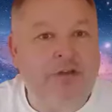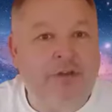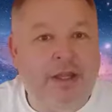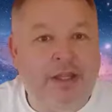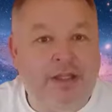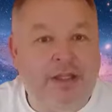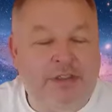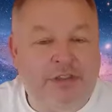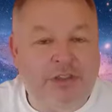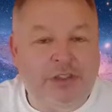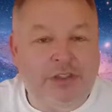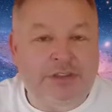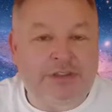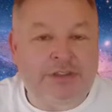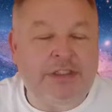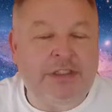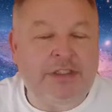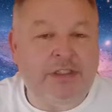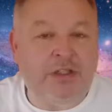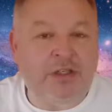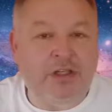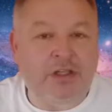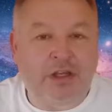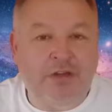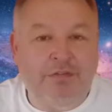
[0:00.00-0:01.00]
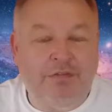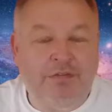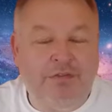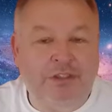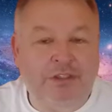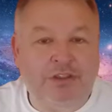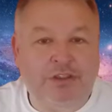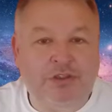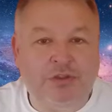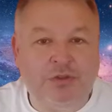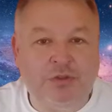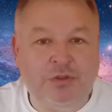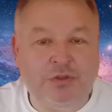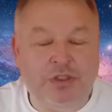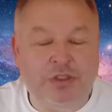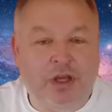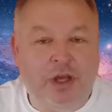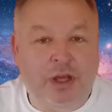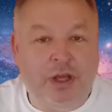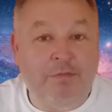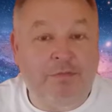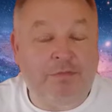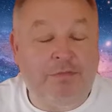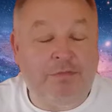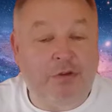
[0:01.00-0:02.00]
They're just in your life for a short
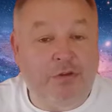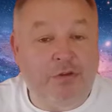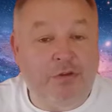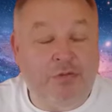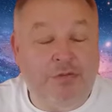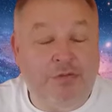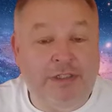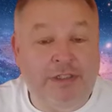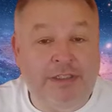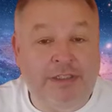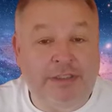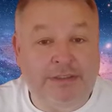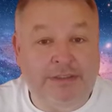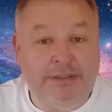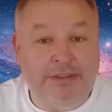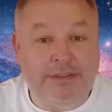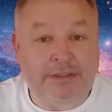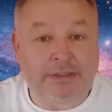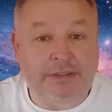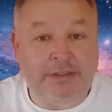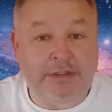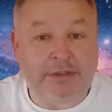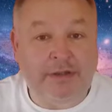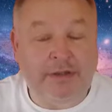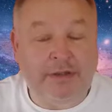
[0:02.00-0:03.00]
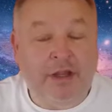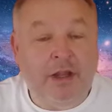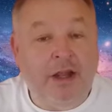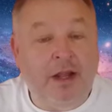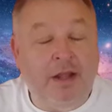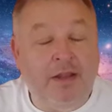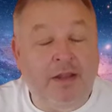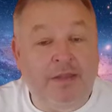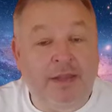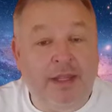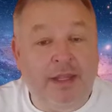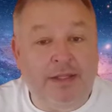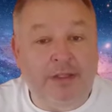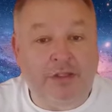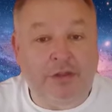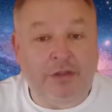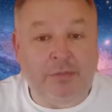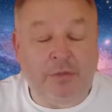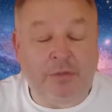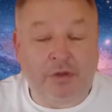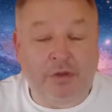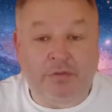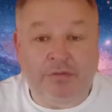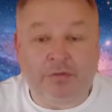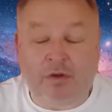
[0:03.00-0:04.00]
time for a reason, and then you
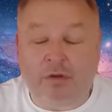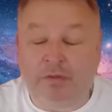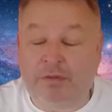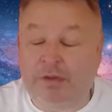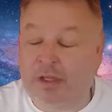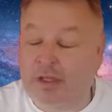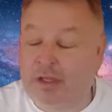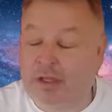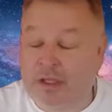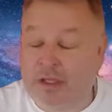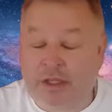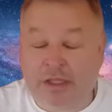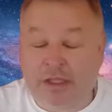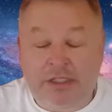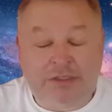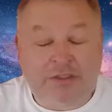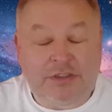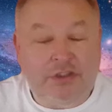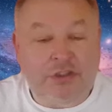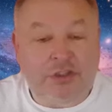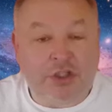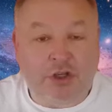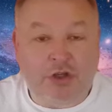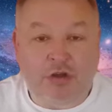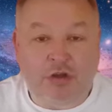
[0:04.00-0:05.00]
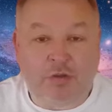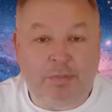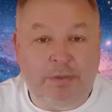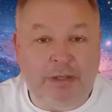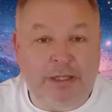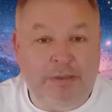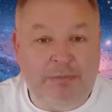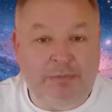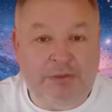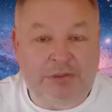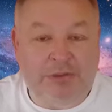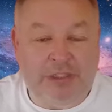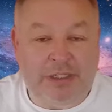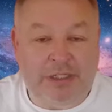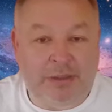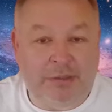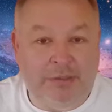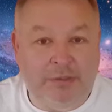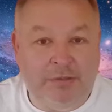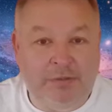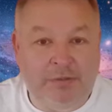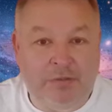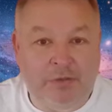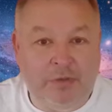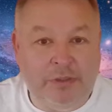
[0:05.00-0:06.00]
move on. There's no blame,
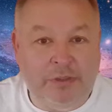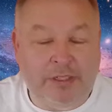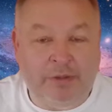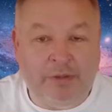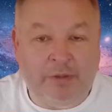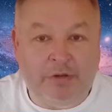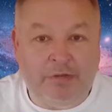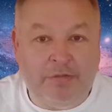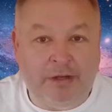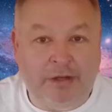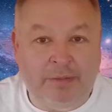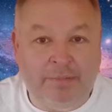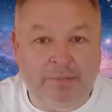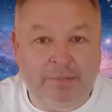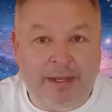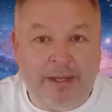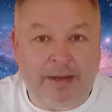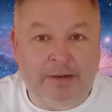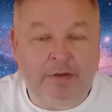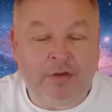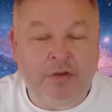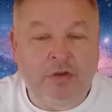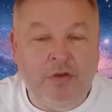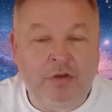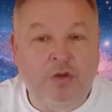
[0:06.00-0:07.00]
shame, or guilt around that.